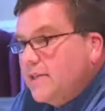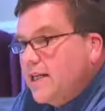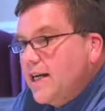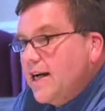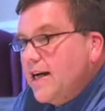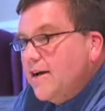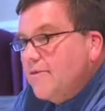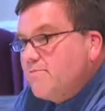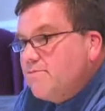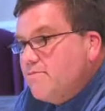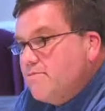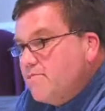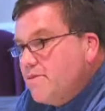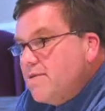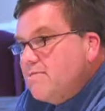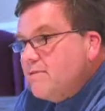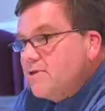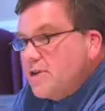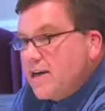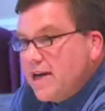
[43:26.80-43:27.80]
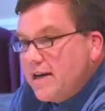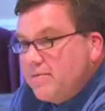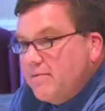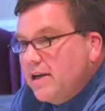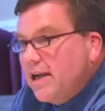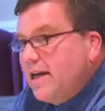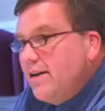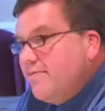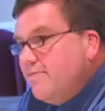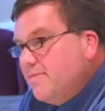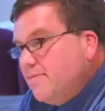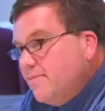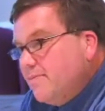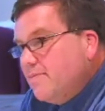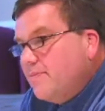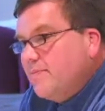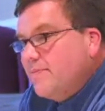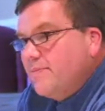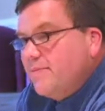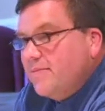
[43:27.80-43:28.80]
You know how people try to blame,
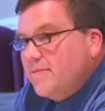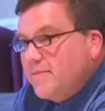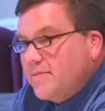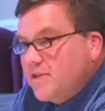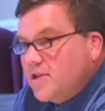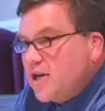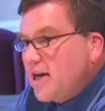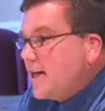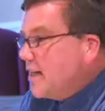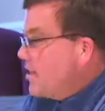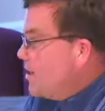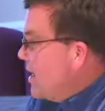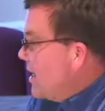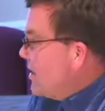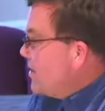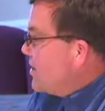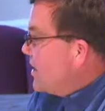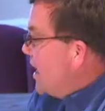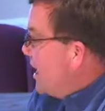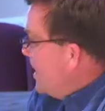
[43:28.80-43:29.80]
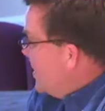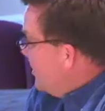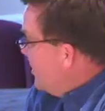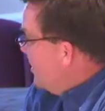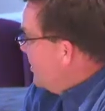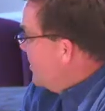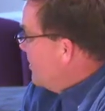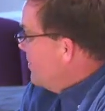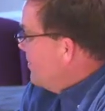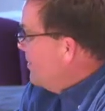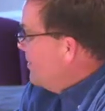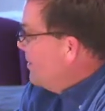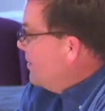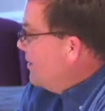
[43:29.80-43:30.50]
try to take sides?